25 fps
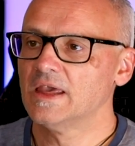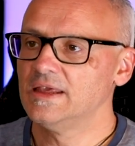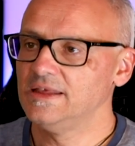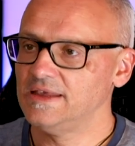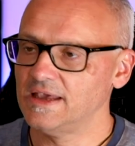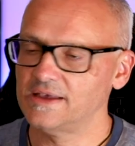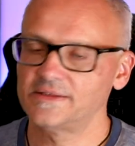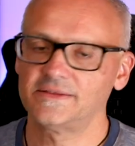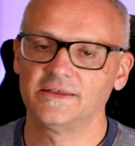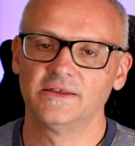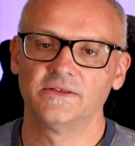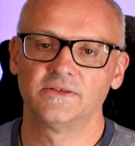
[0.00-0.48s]

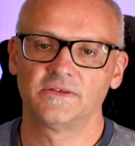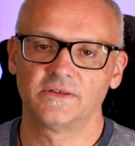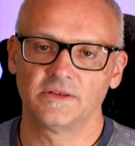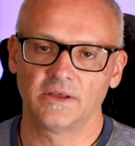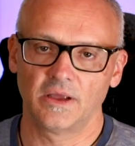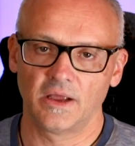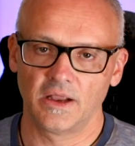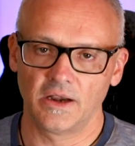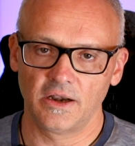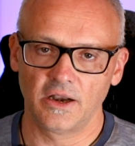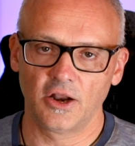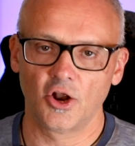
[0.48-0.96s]
yes, it's
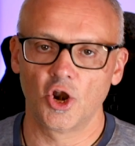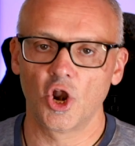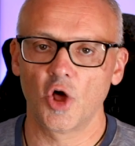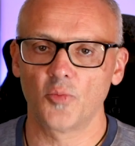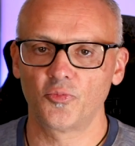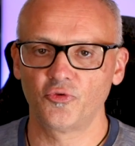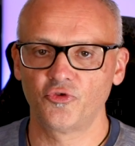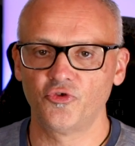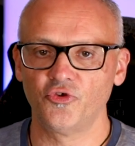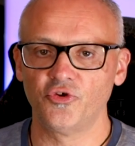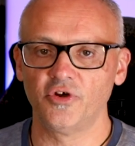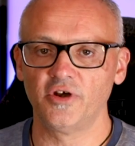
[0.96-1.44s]
an
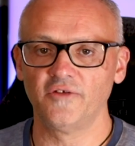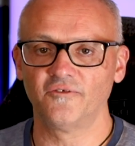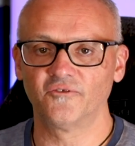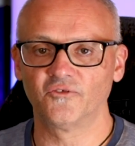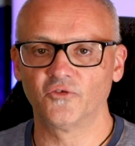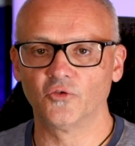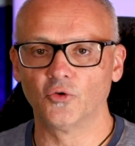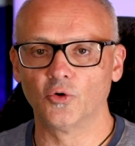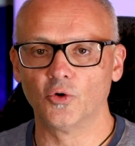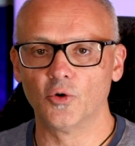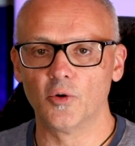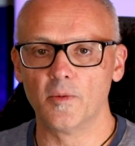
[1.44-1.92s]
opportunity
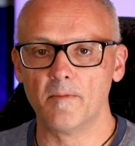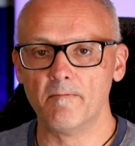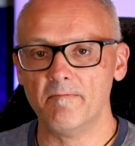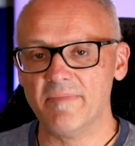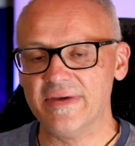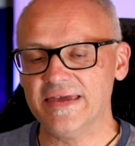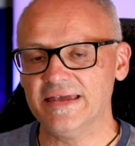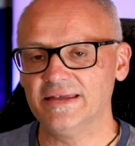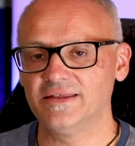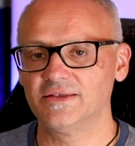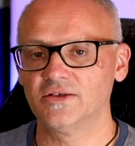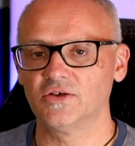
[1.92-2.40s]
for
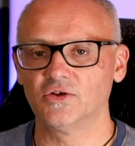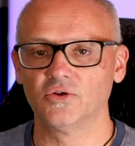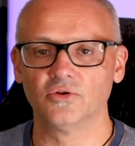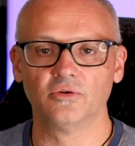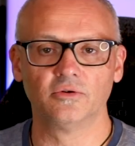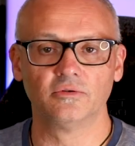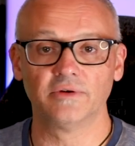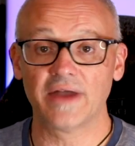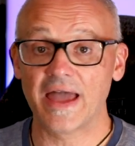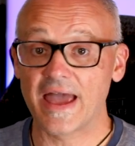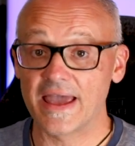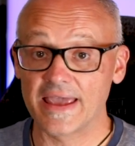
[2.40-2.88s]
me
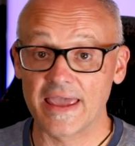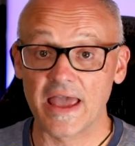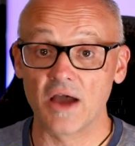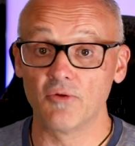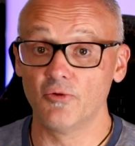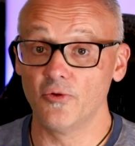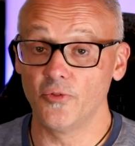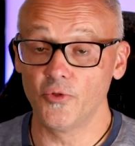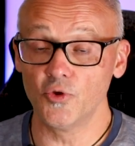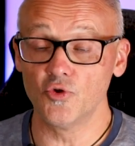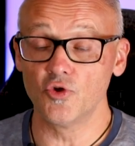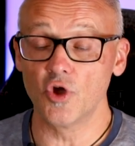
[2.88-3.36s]
to hang
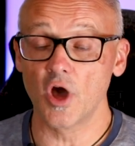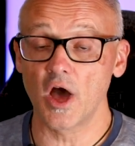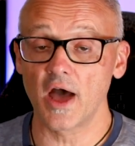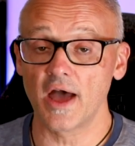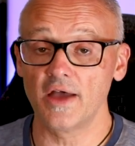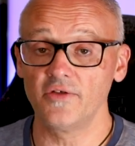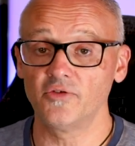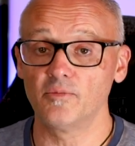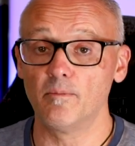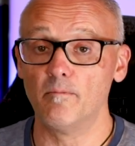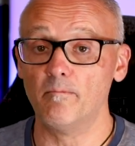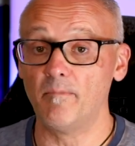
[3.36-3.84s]
out with you
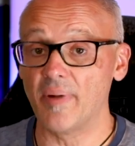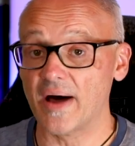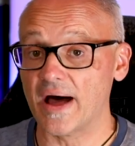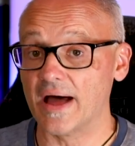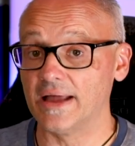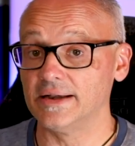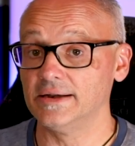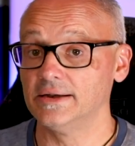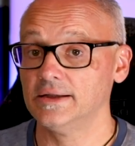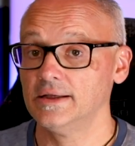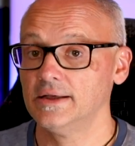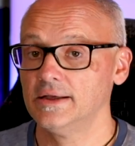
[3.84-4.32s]
guys,
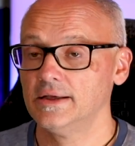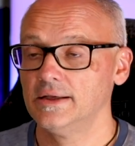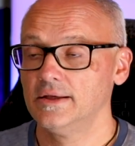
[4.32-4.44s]
but